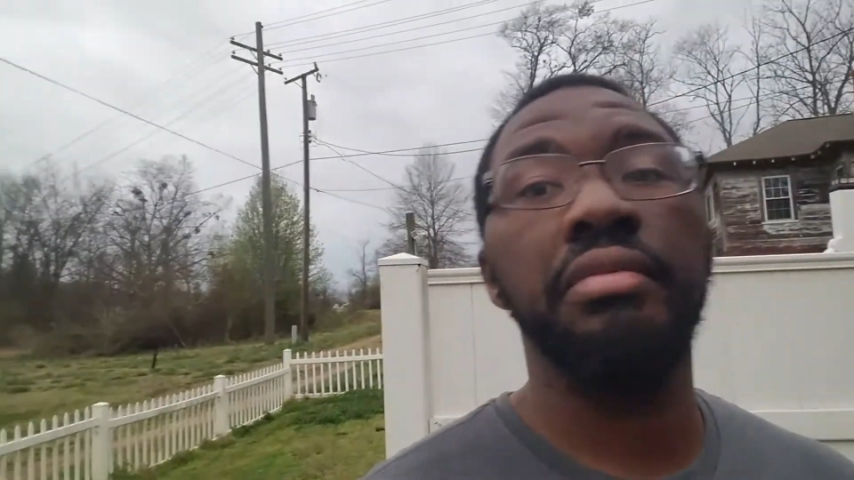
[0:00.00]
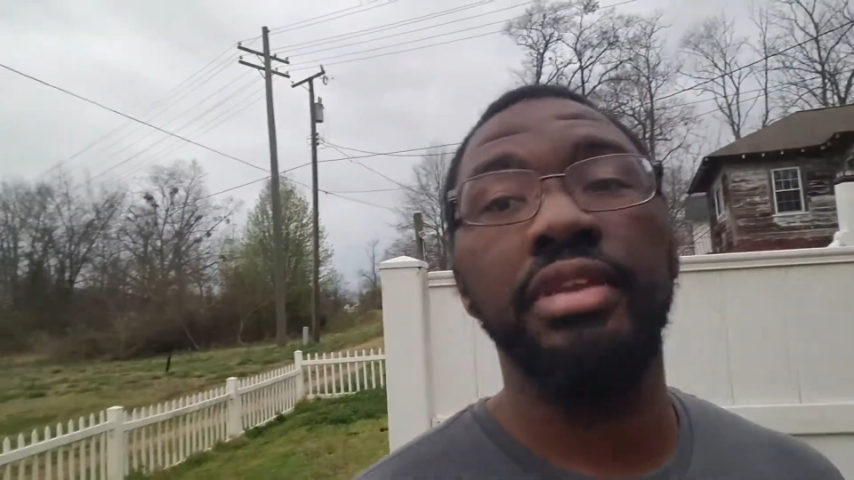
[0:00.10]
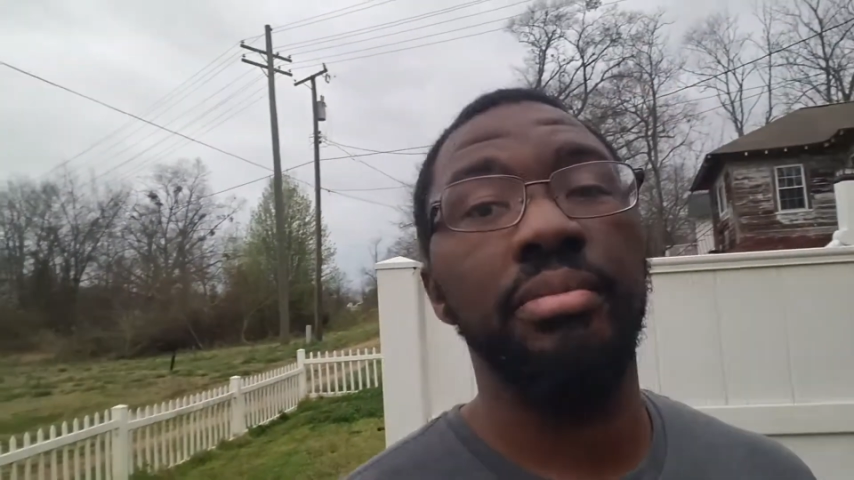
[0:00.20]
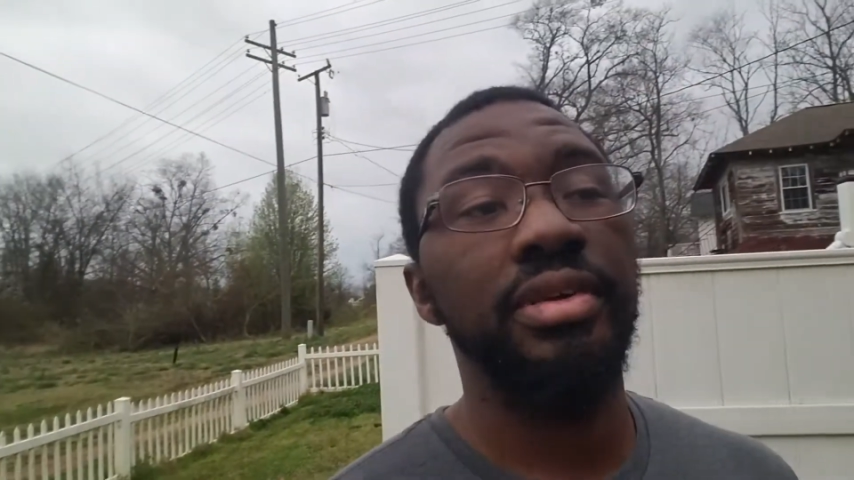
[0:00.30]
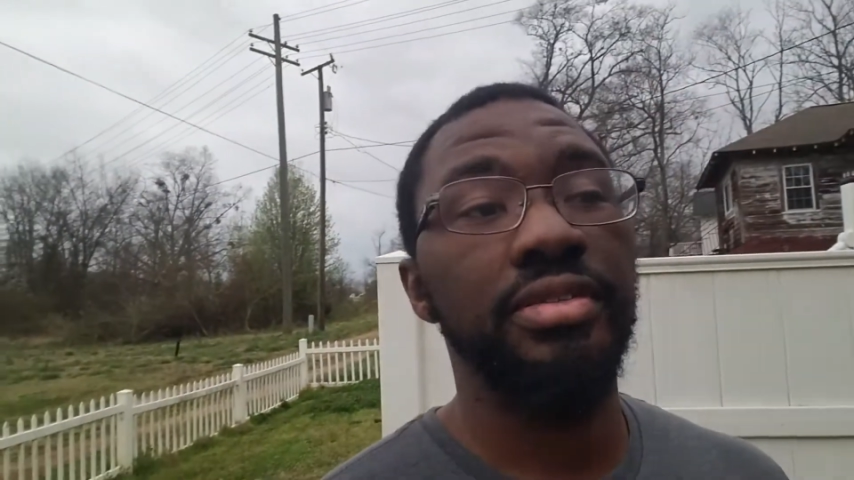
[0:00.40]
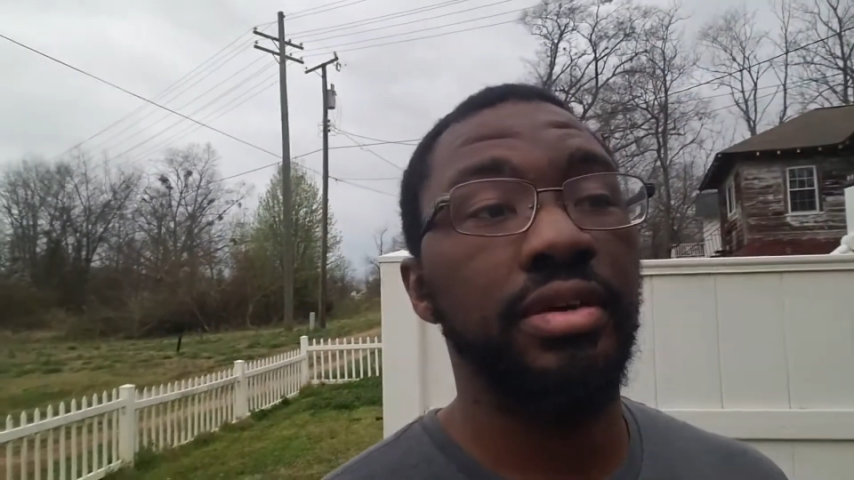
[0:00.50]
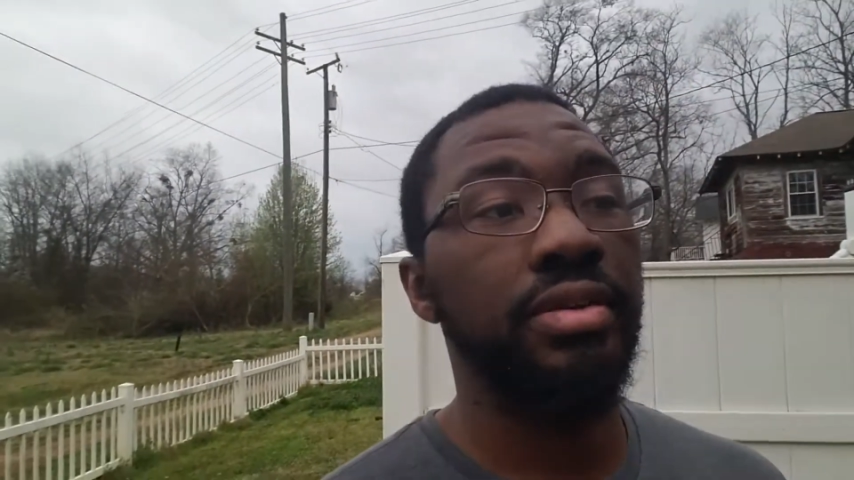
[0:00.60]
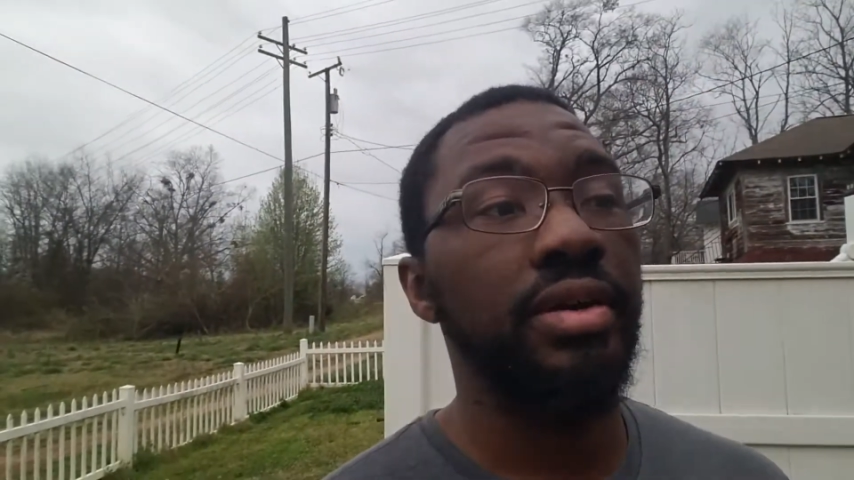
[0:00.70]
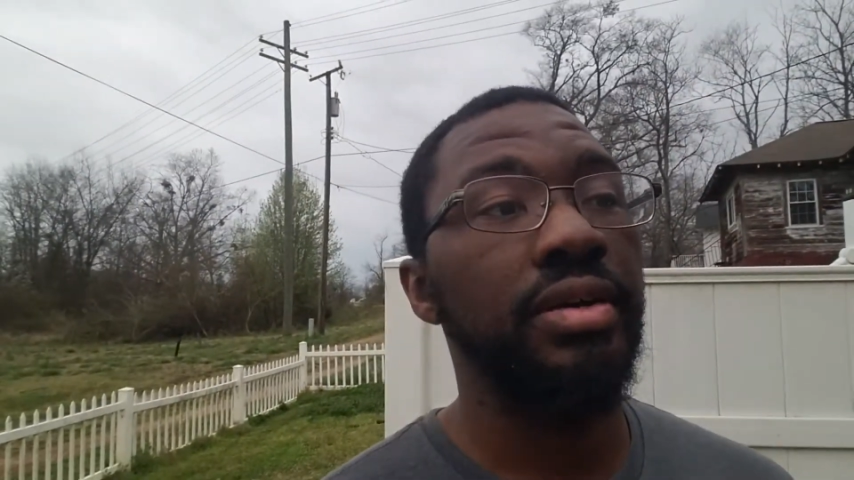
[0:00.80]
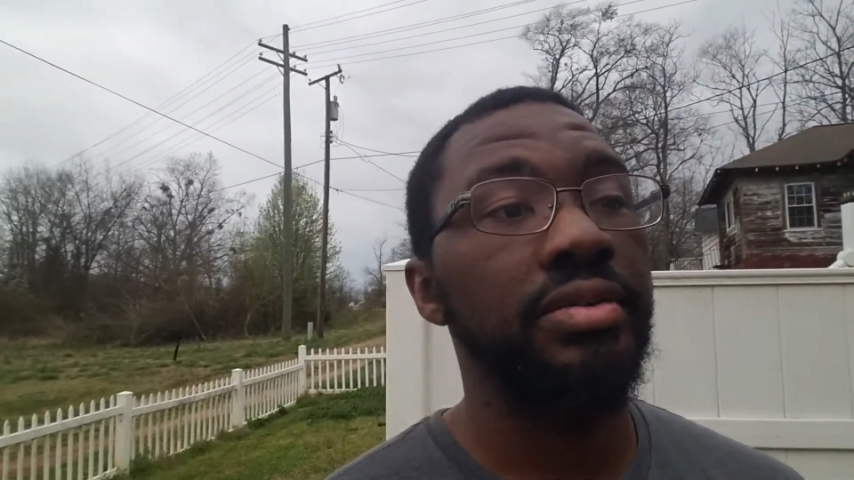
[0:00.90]
them is gonna
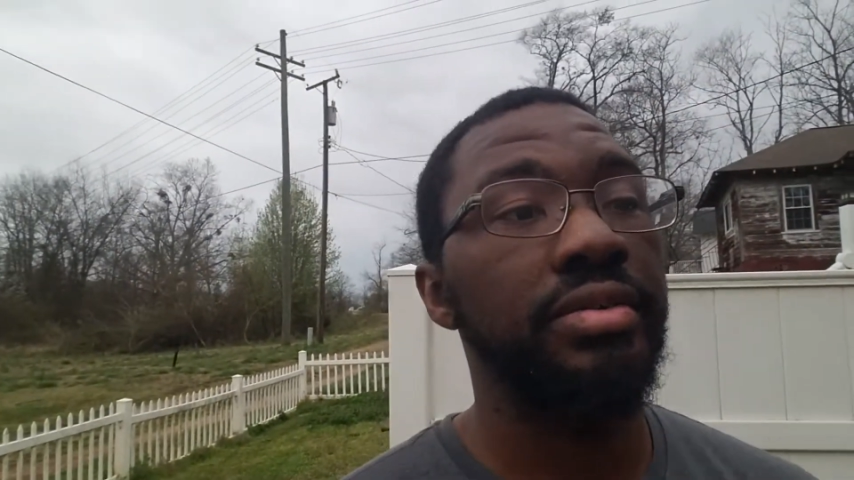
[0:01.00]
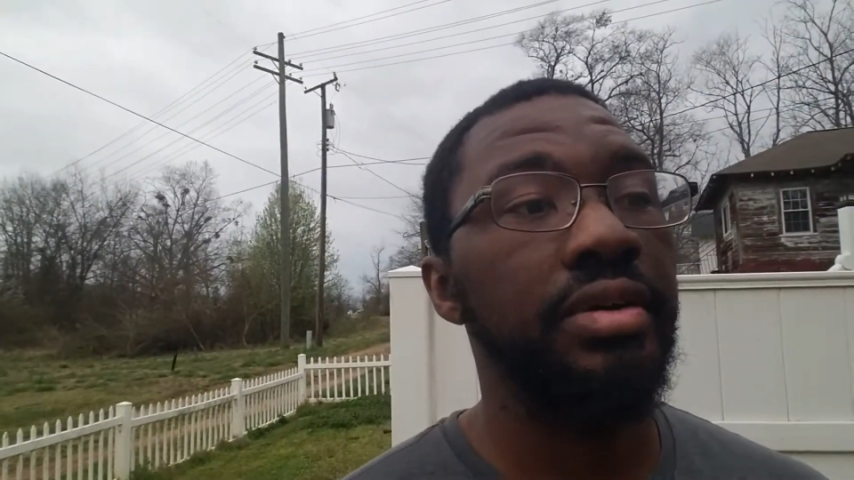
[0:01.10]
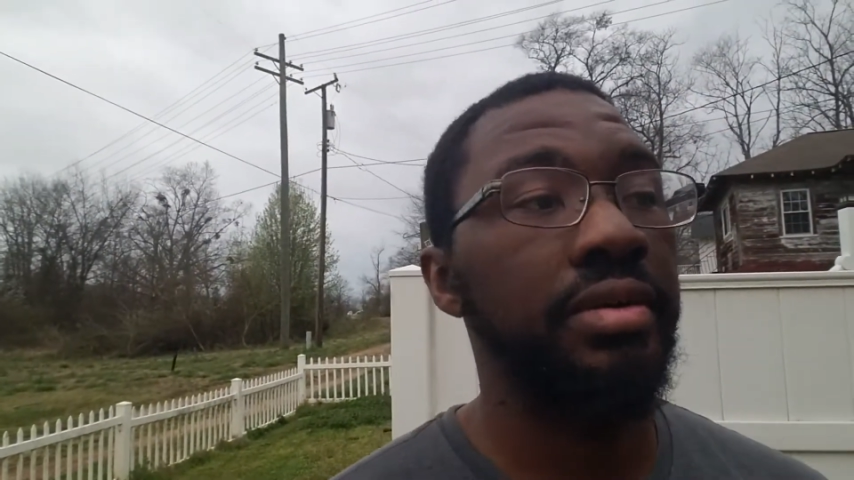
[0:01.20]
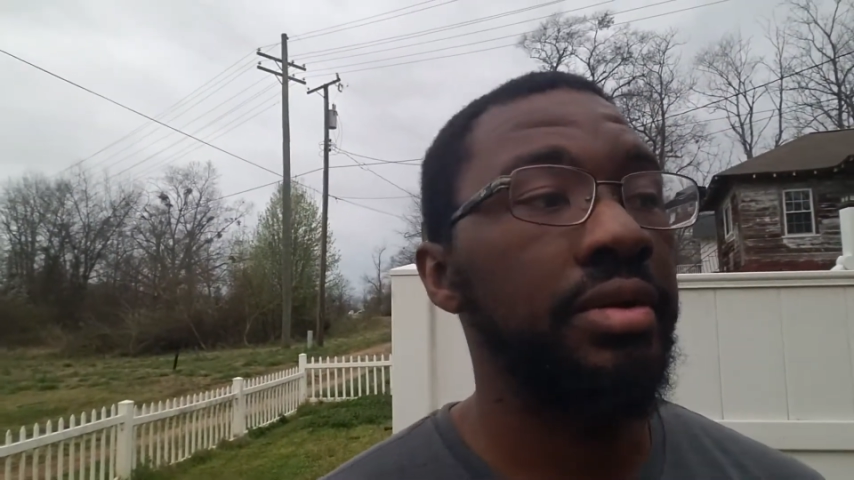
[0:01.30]
grow. So